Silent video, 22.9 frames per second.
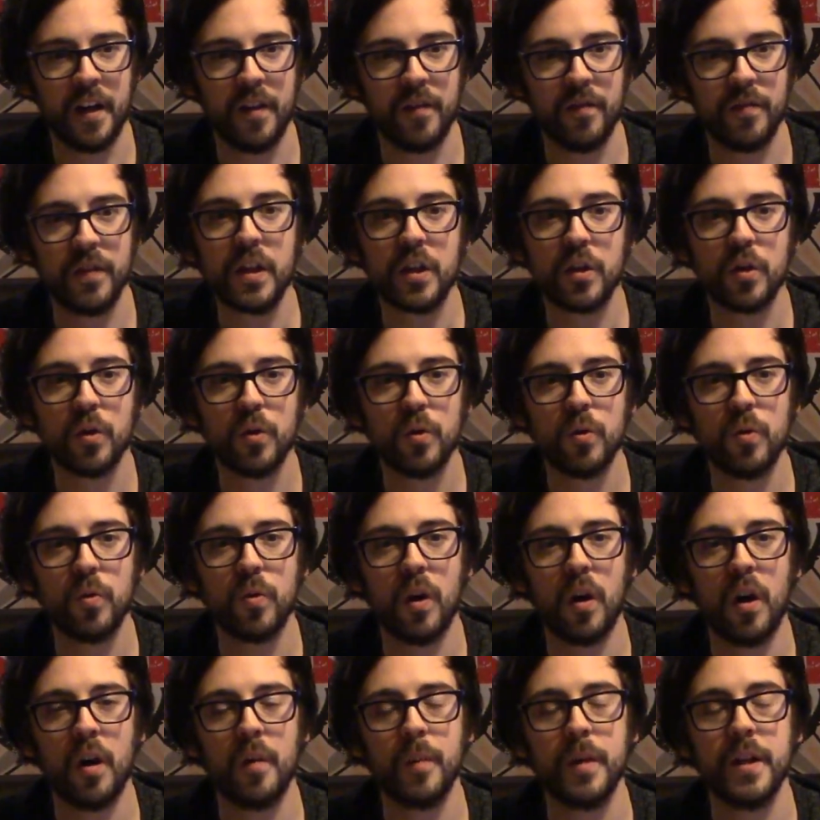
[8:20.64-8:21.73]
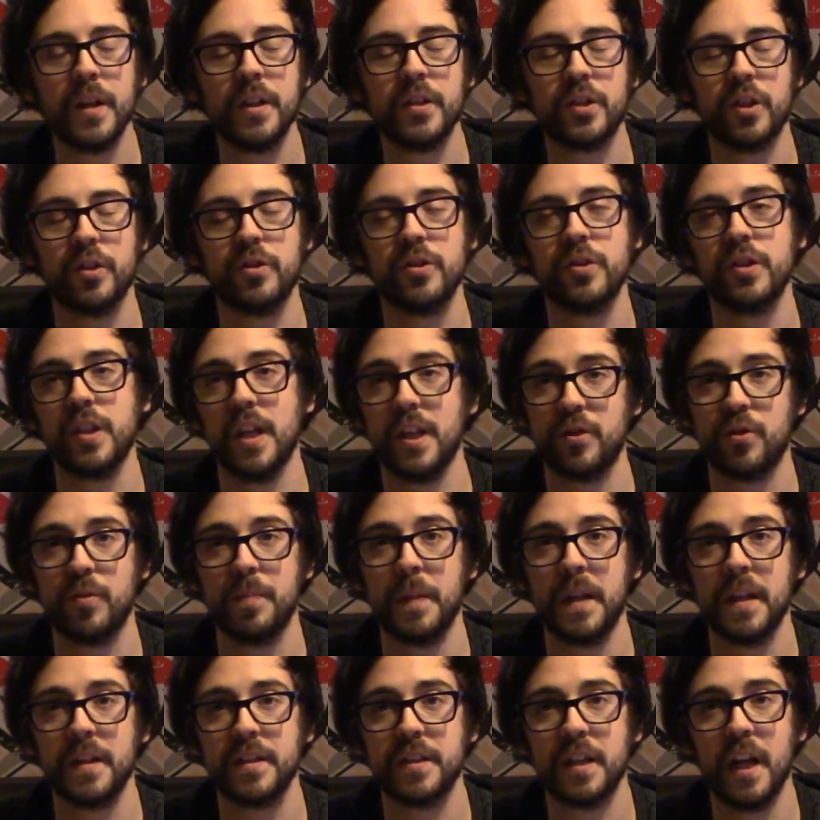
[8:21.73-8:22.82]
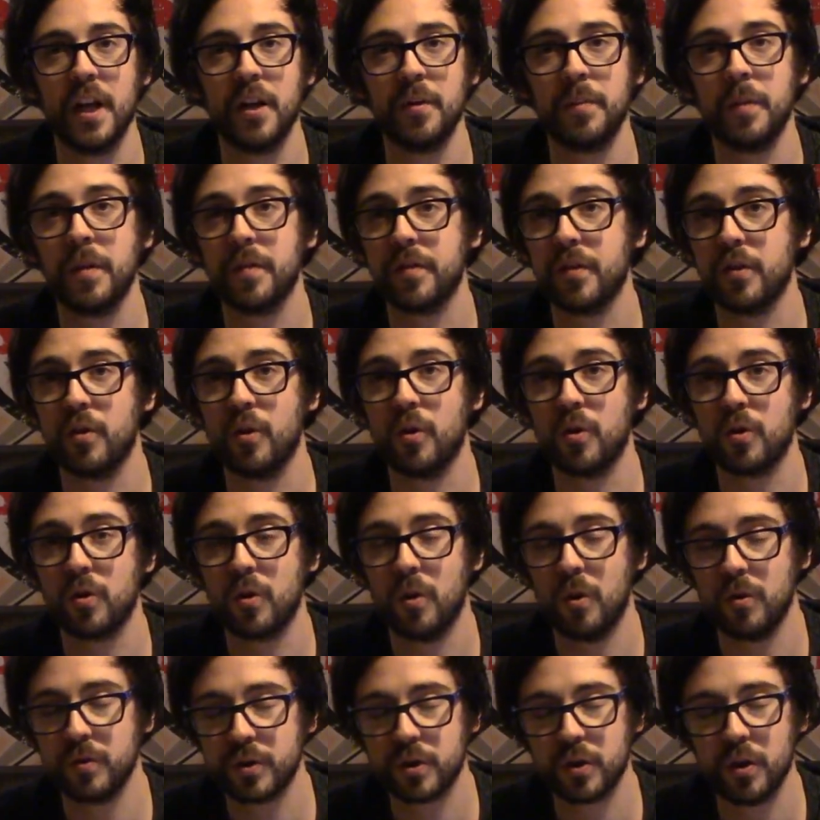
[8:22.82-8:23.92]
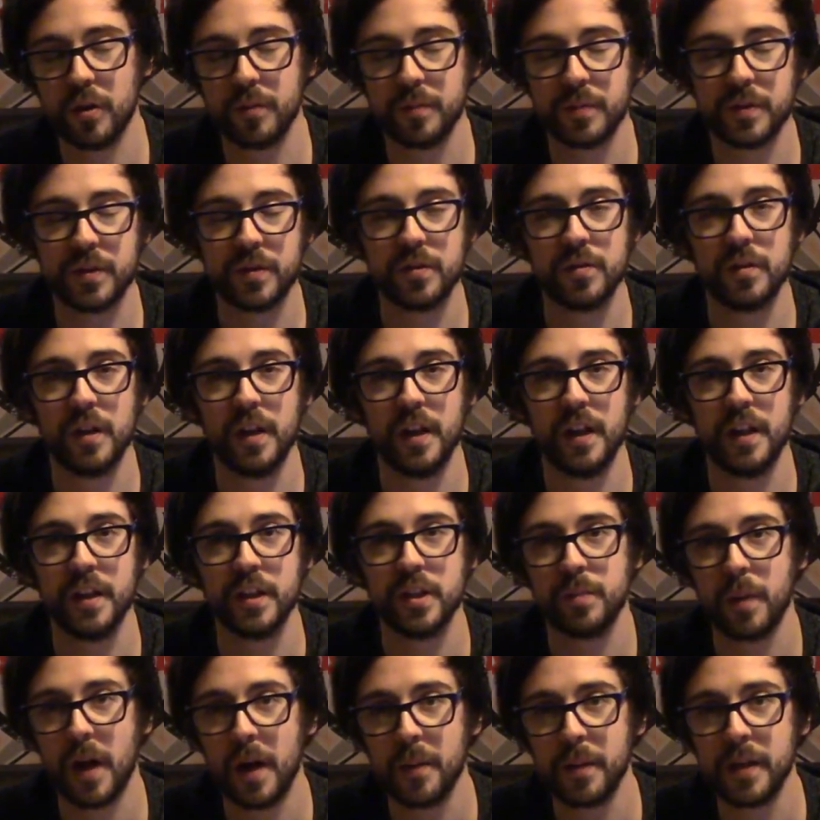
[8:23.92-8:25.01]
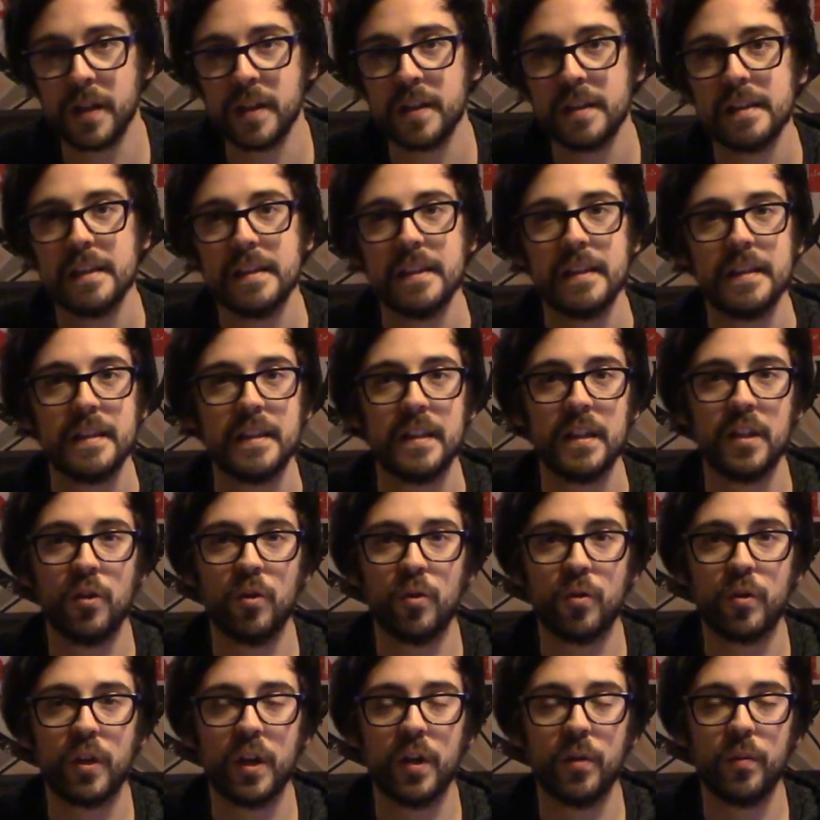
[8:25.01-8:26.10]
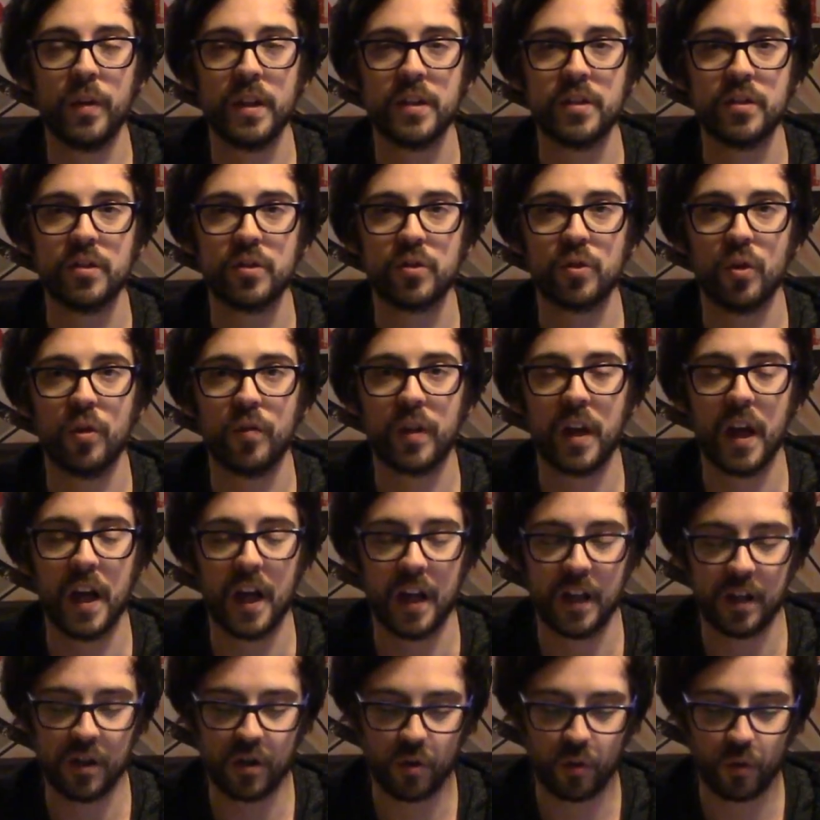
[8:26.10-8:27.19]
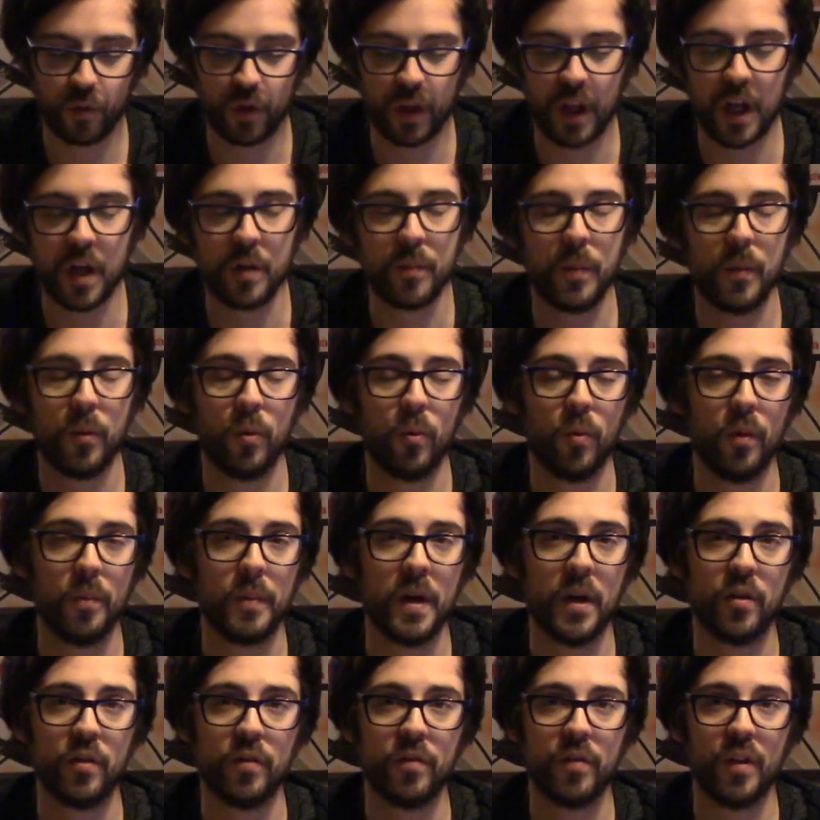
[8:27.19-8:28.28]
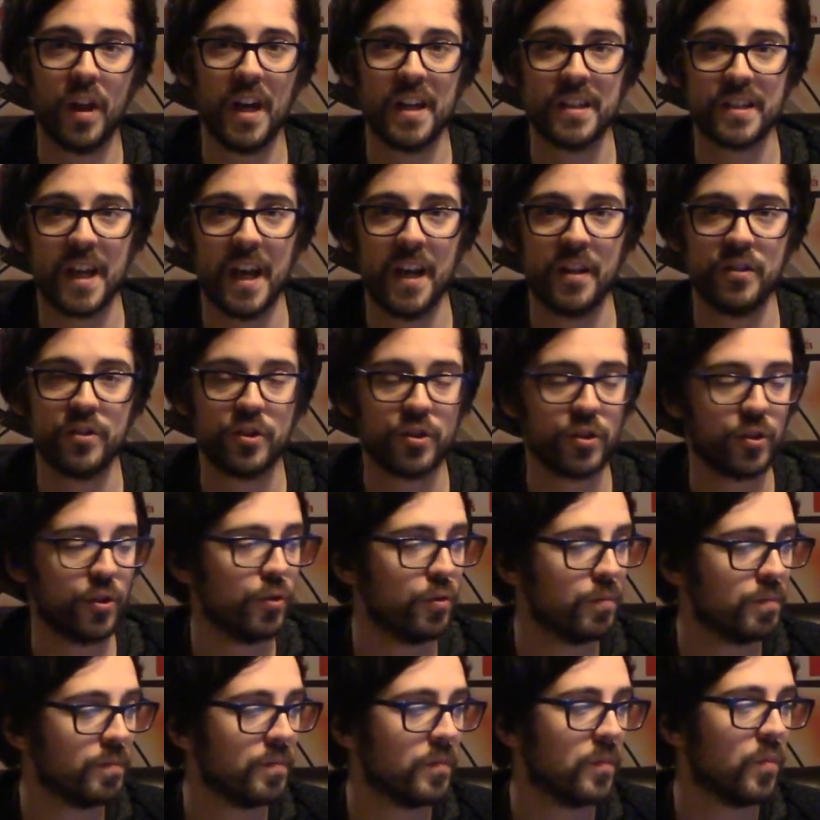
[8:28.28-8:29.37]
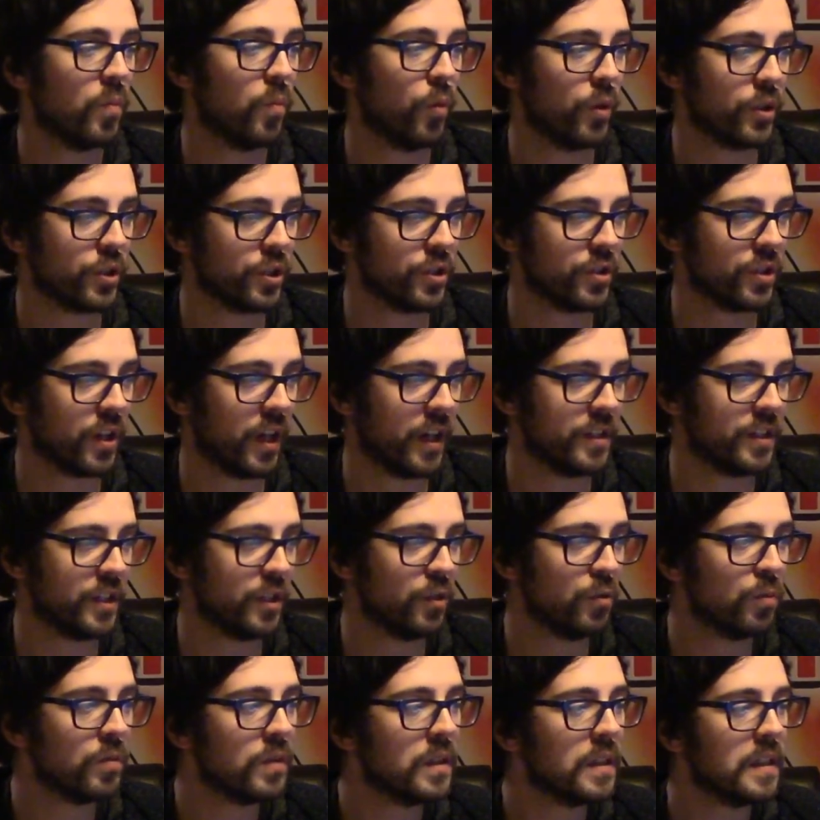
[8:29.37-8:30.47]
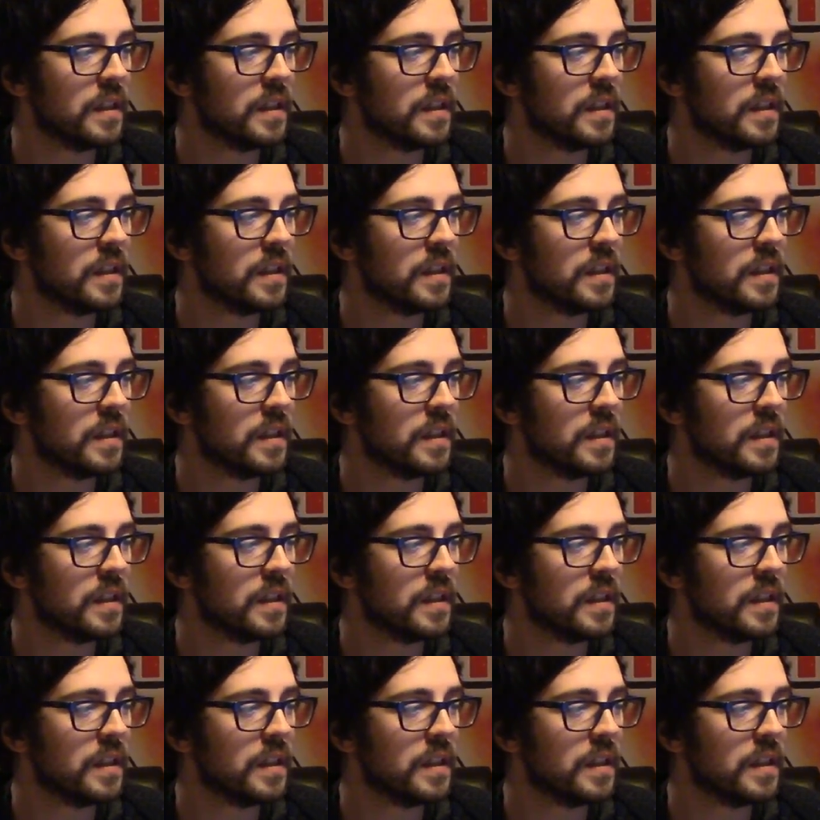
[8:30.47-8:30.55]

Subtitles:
vehicle armies such as Astra Militarum if they're not conscripts spamming. You know, great way to sort of get, you know, reliable amount of last cannons through, which is ideal.